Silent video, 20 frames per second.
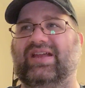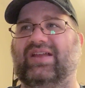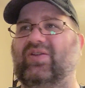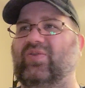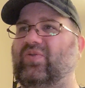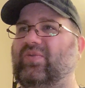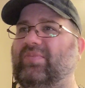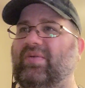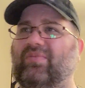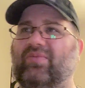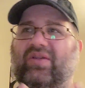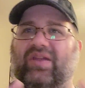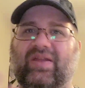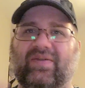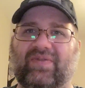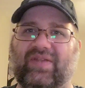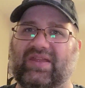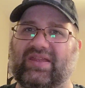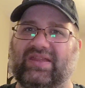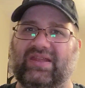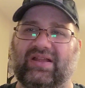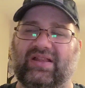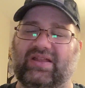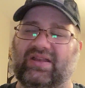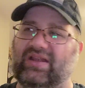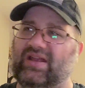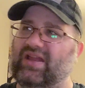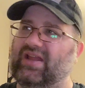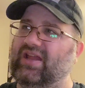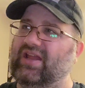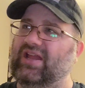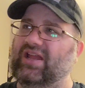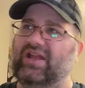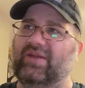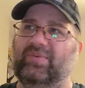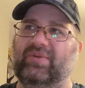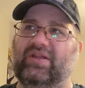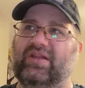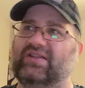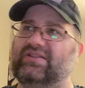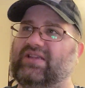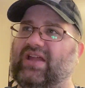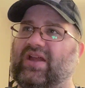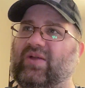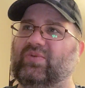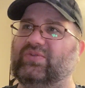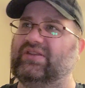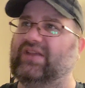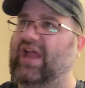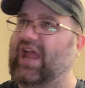I don't remember if they kill it because I was